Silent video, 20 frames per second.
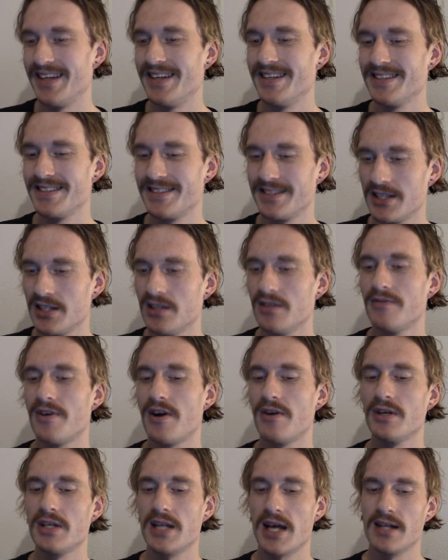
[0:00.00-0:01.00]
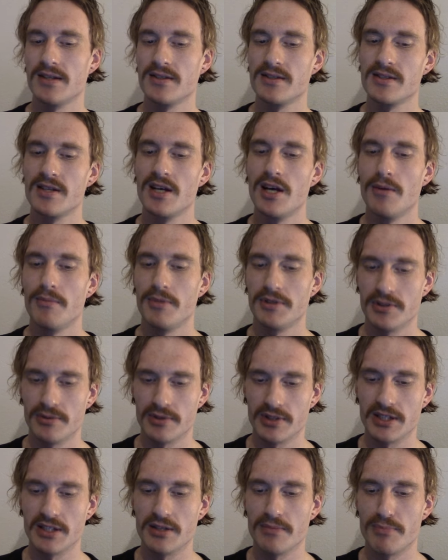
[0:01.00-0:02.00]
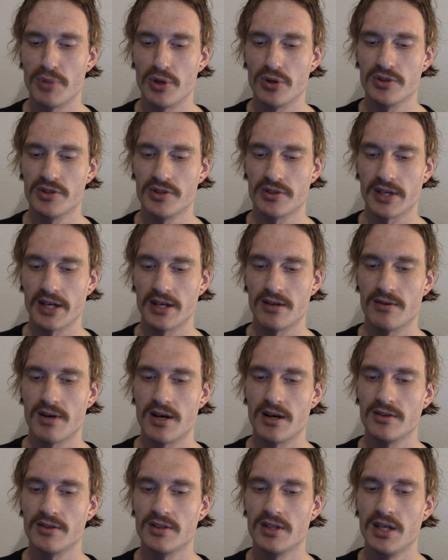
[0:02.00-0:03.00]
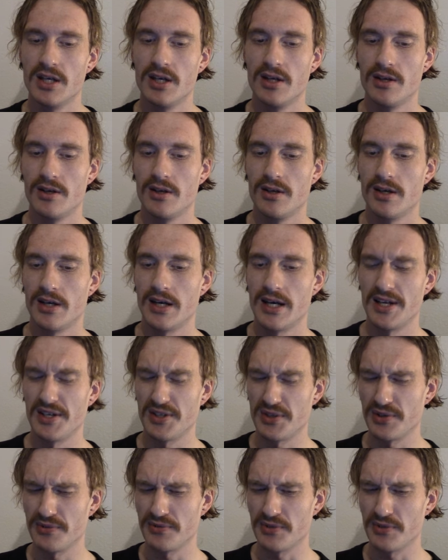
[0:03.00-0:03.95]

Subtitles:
Still very dense, but you would need a boat to get around. I don't know if